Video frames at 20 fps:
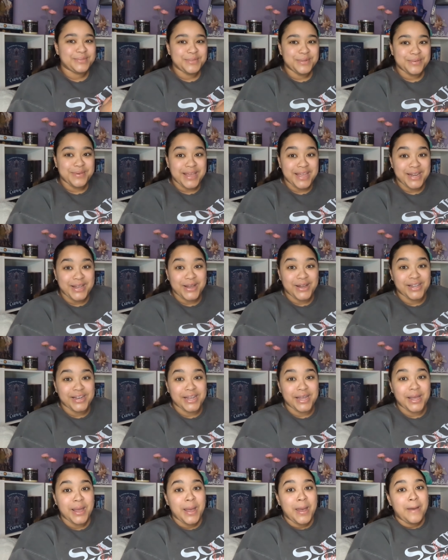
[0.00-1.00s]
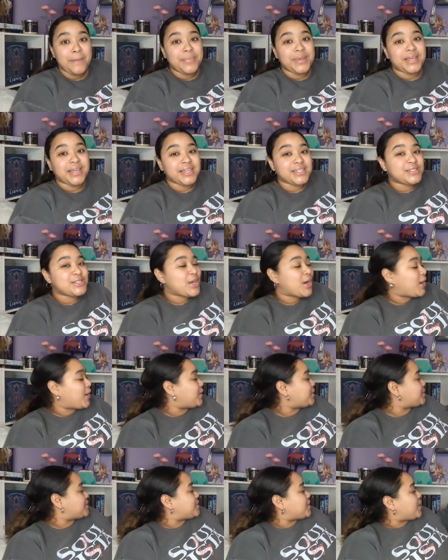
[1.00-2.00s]
debating on it because
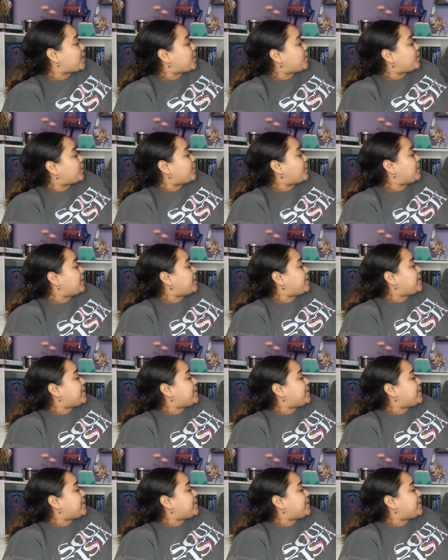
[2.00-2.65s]
also